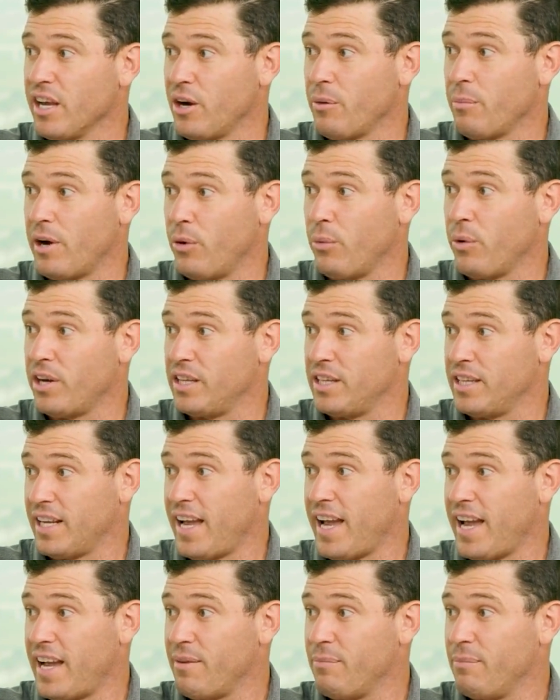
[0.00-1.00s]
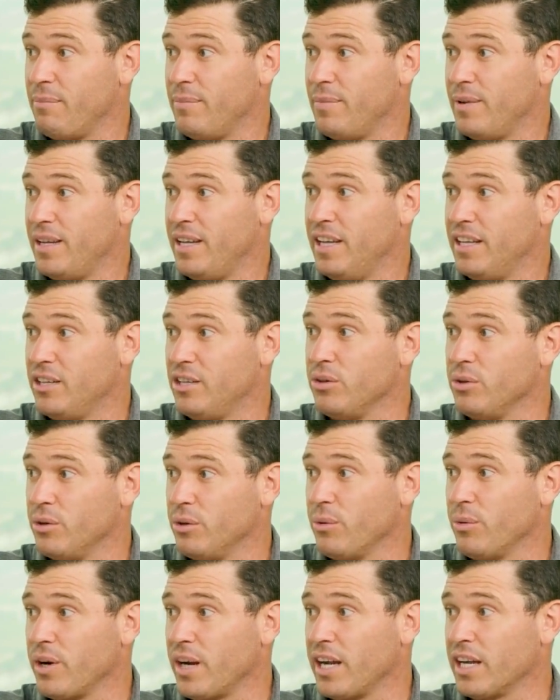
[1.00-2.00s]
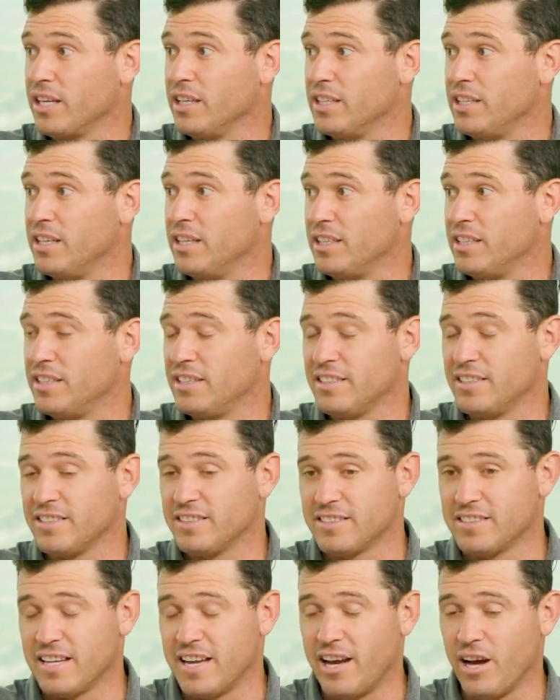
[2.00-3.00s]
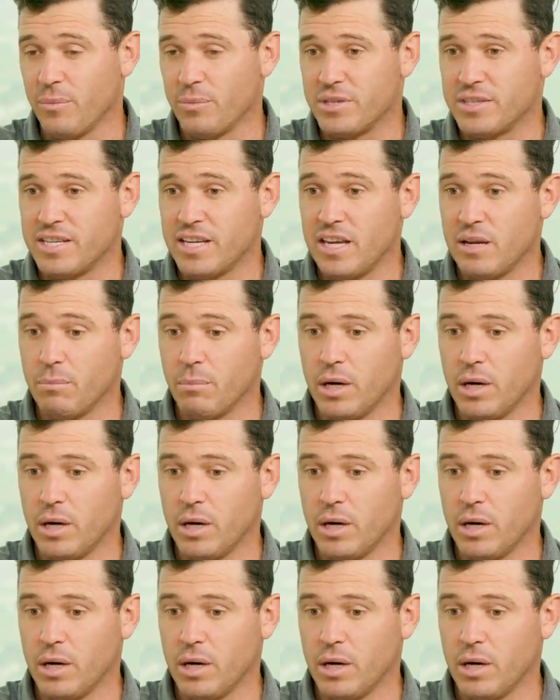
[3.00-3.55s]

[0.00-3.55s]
about winning the game and doing what I could to help the team.